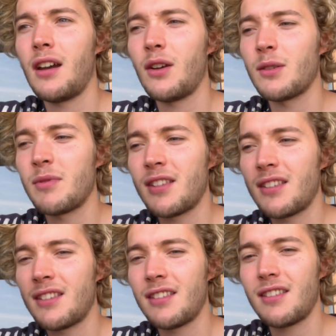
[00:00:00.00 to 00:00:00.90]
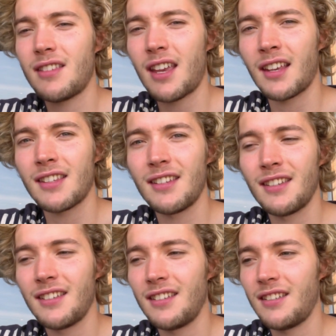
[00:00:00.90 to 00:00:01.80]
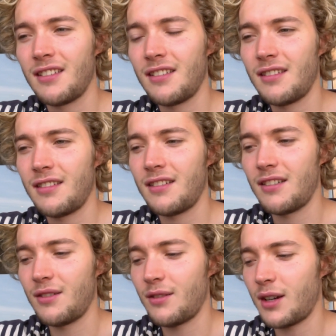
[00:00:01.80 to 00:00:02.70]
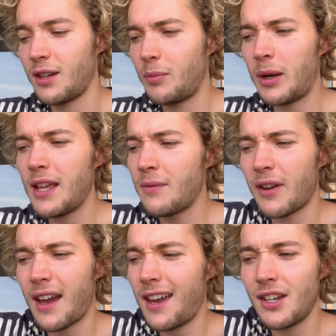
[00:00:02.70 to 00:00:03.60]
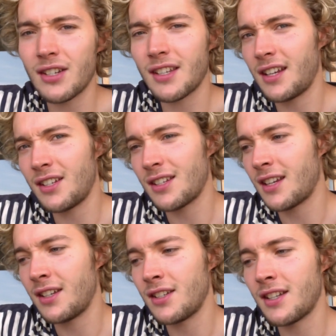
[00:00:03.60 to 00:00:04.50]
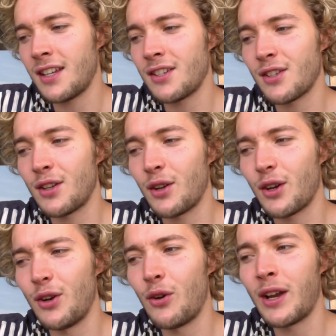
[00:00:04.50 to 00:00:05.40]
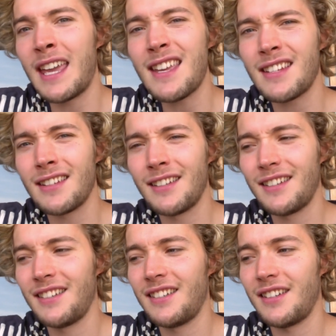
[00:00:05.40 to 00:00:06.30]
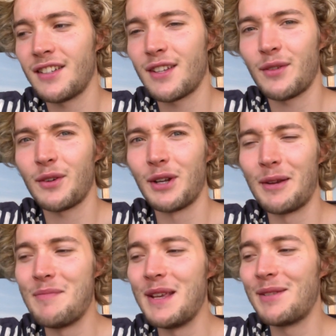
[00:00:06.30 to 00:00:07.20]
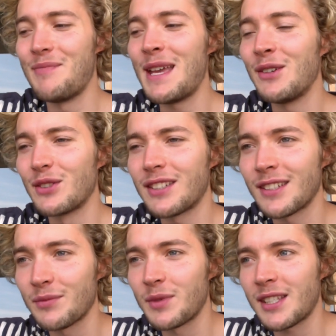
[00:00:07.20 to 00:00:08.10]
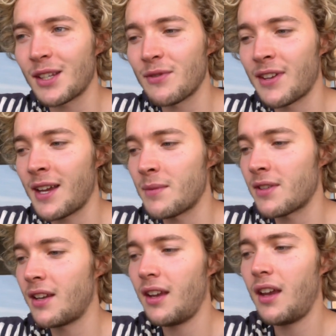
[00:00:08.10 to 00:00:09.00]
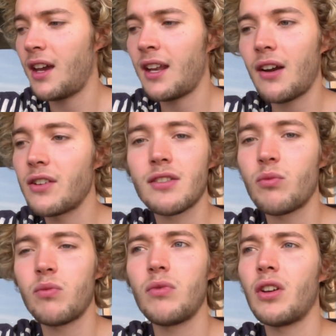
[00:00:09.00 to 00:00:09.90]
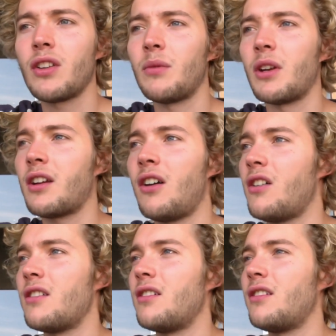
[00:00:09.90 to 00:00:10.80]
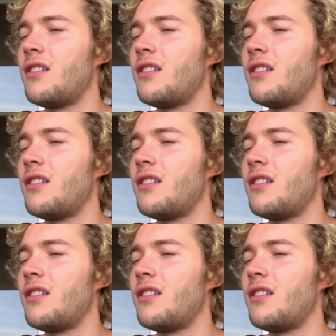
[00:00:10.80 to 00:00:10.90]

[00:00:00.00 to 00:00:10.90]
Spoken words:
I was obsessed. I could play them for ages and ages and ages and ages and, like, not eat and stuff. I would, like, miss meals because I was obsessed with games. And now I just look at them and I can't.